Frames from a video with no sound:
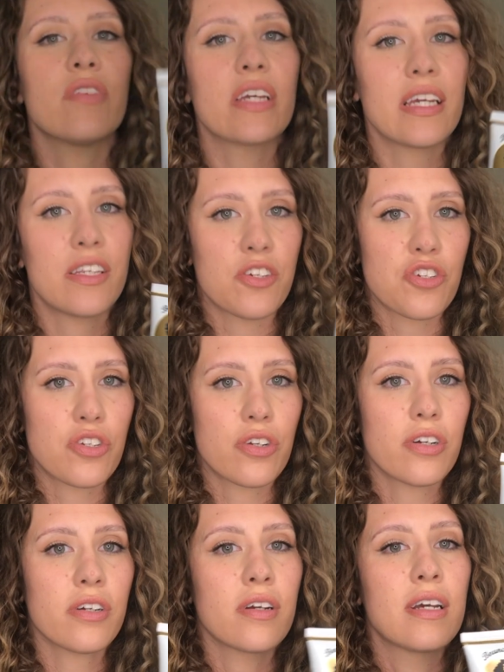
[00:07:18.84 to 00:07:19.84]

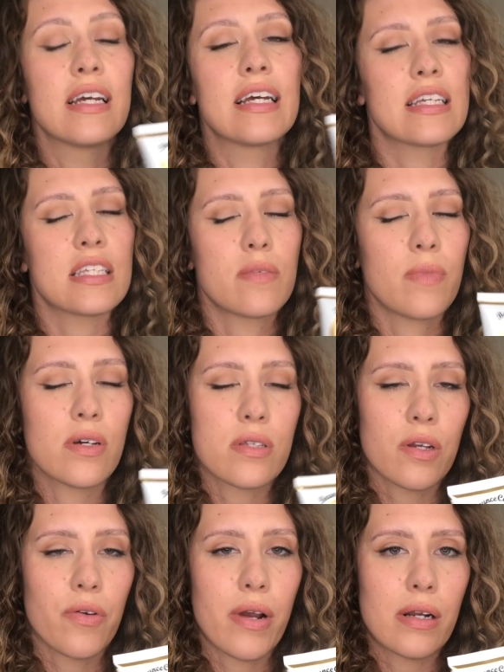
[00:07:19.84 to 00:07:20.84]
Conditioner. Smells
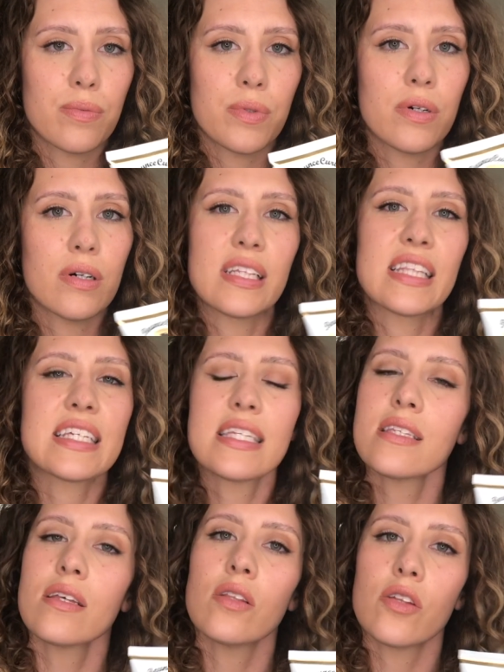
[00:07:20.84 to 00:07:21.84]
incredible. This is a
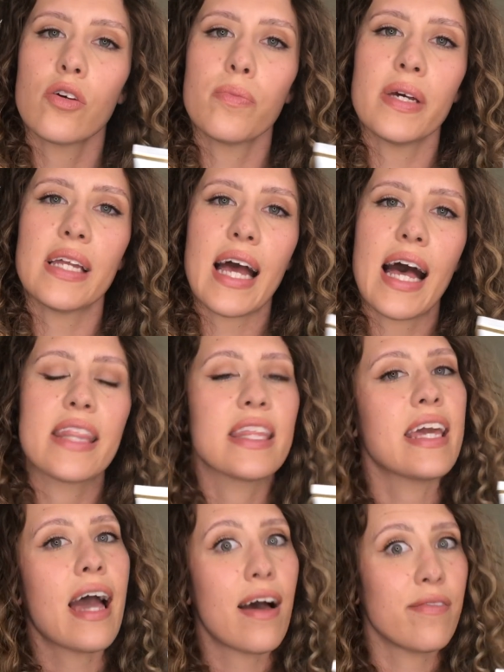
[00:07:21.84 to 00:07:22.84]
little bit on the
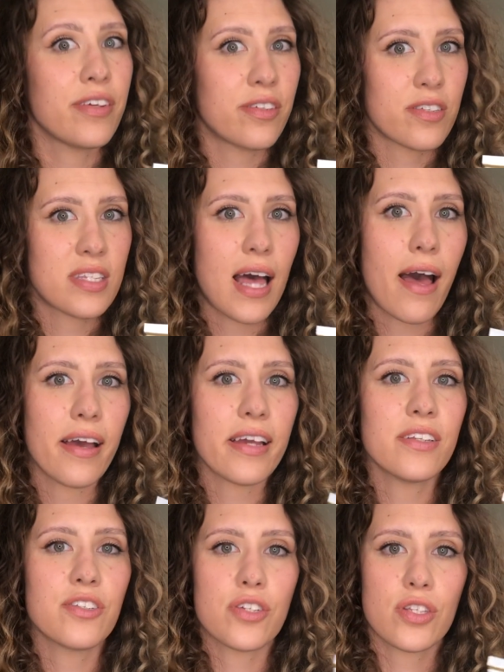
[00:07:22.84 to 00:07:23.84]
heavier side,
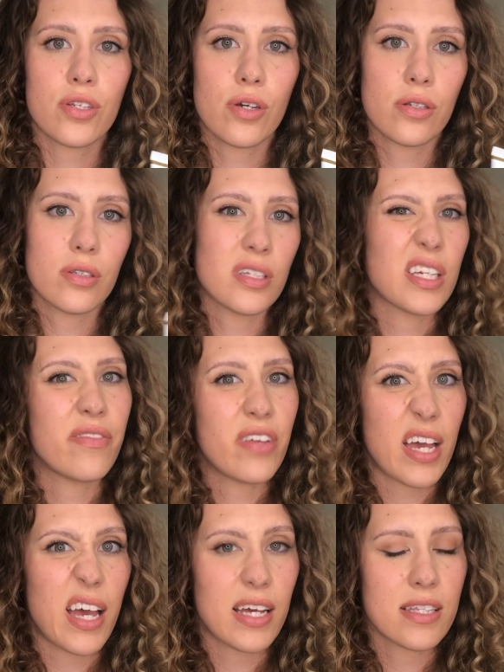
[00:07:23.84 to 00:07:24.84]
just to give you a
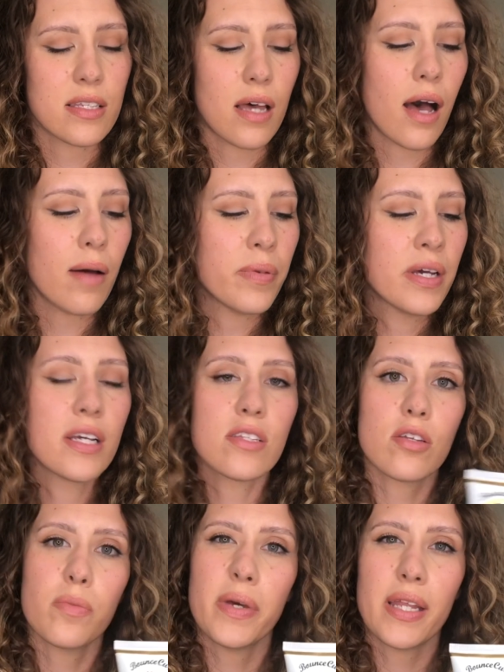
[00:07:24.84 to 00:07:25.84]
heads up. So
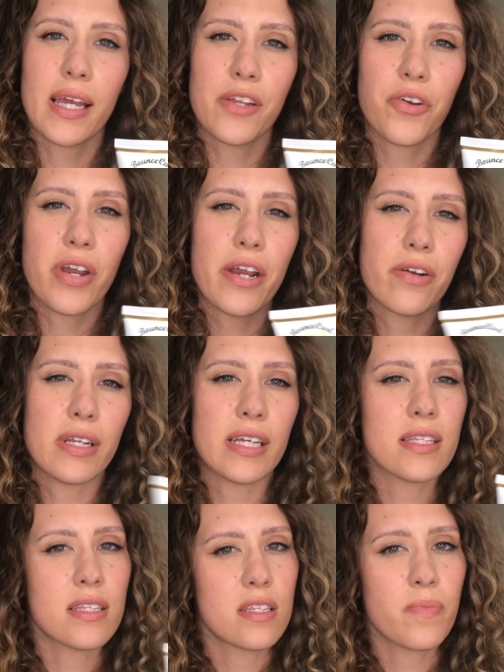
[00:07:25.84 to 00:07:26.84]
depending on your hair needs,
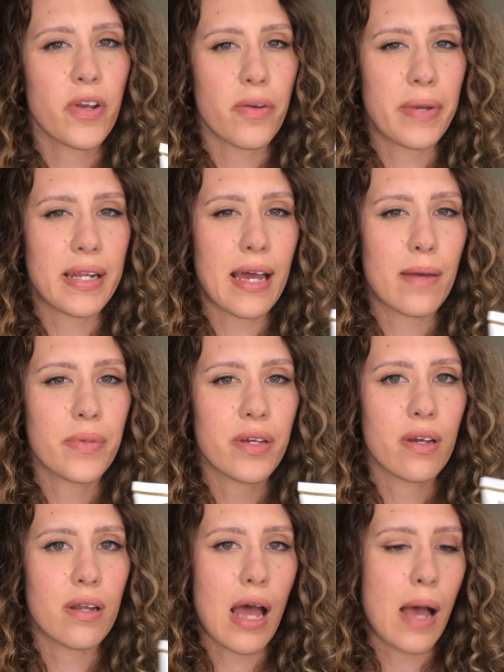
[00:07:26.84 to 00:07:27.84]
this may or may not be a good
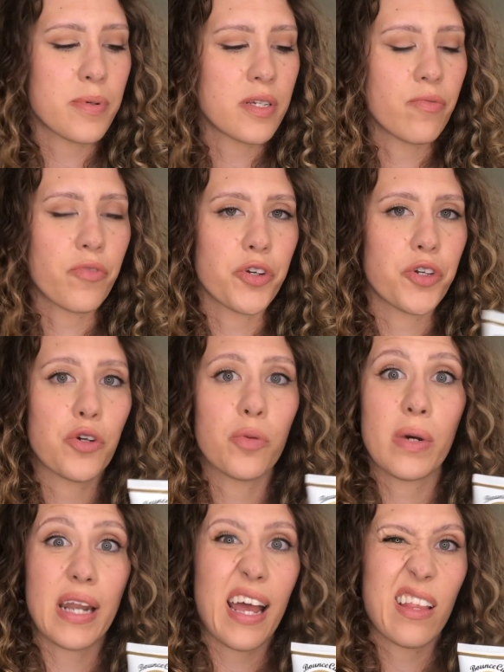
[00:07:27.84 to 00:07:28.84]
option for you, but
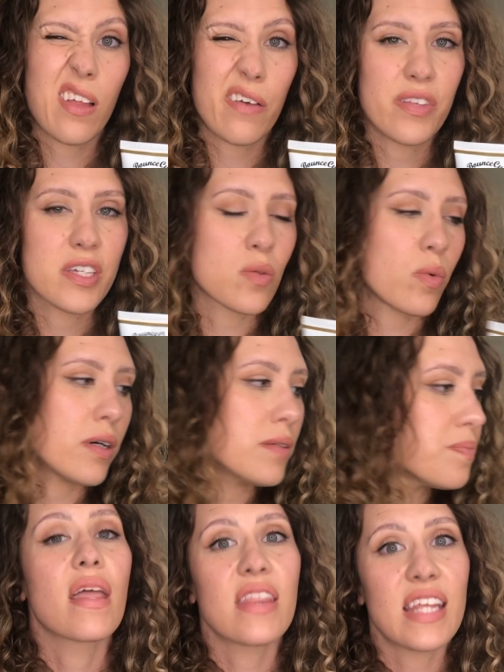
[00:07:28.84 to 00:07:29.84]
I love this one.
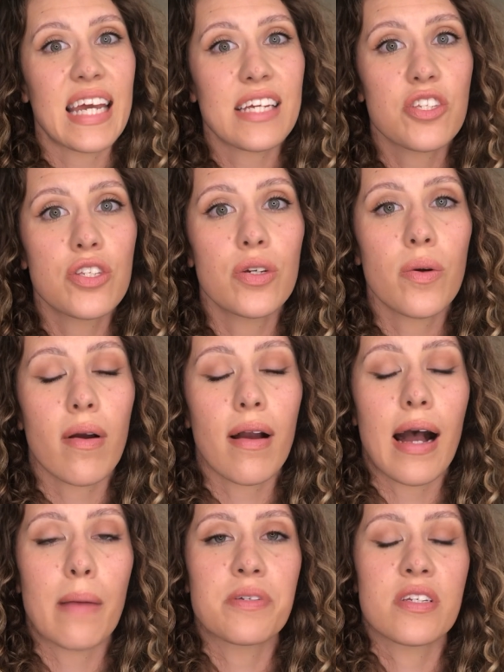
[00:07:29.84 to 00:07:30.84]
The next two are
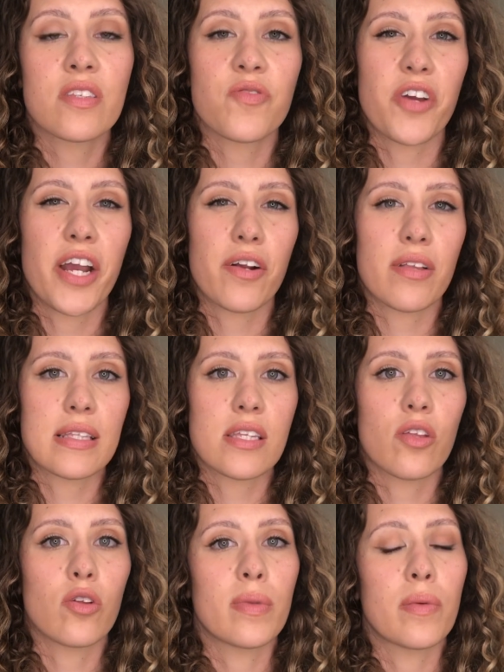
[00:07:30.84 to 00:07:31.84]
options for hair that's a
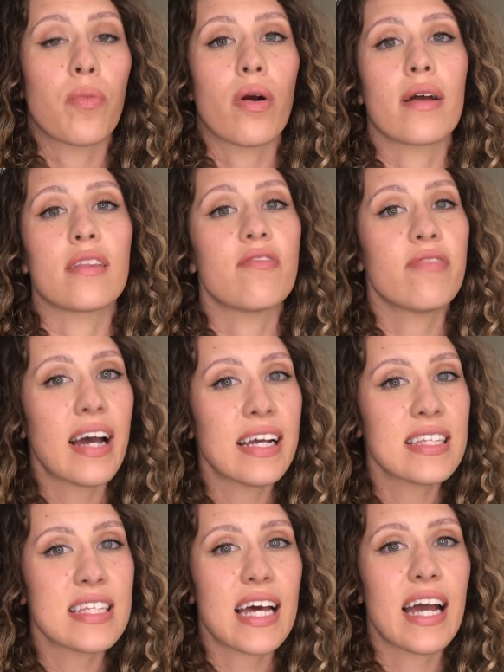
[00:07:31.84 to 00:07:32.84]
little bit more on the fine
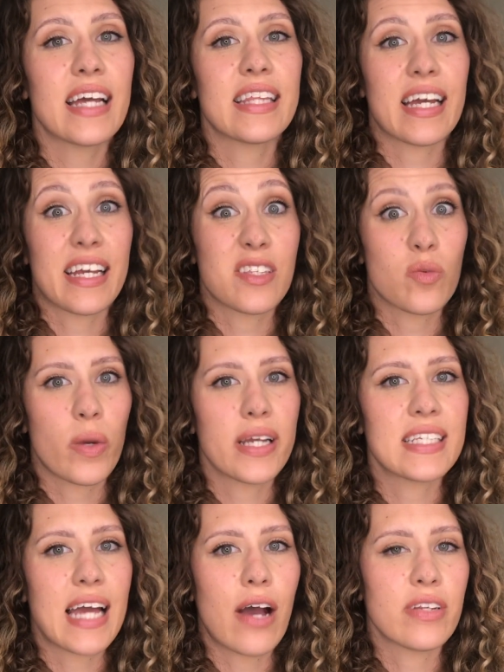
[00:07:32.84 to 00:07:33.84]
side, that gets weighed
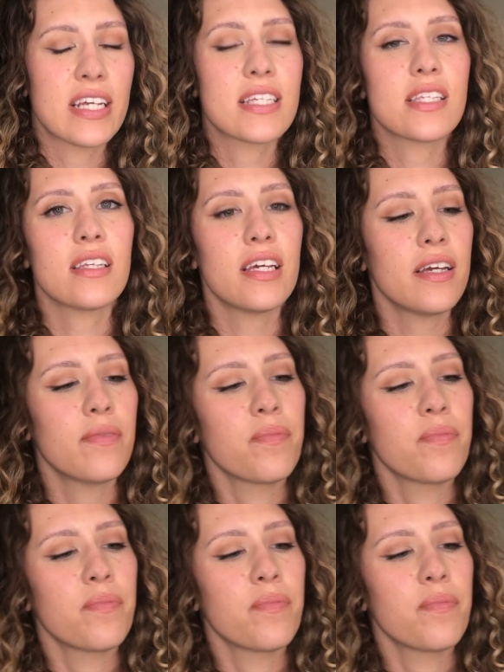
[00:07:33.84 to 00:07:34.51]
down easily.